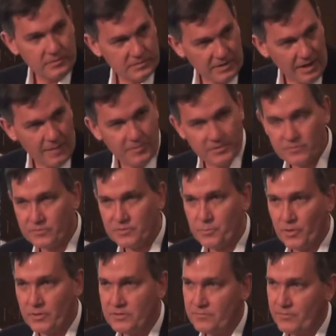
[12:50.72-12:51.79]
uh, Simon's
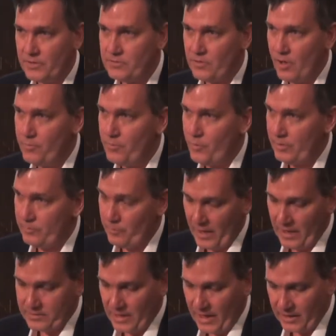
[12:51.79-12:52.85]
response, for example, when
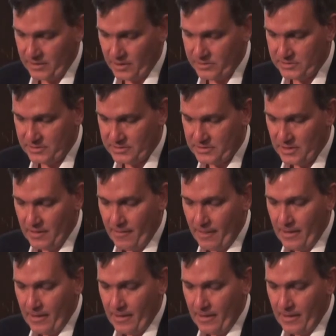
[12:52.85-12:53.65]
diagnosed as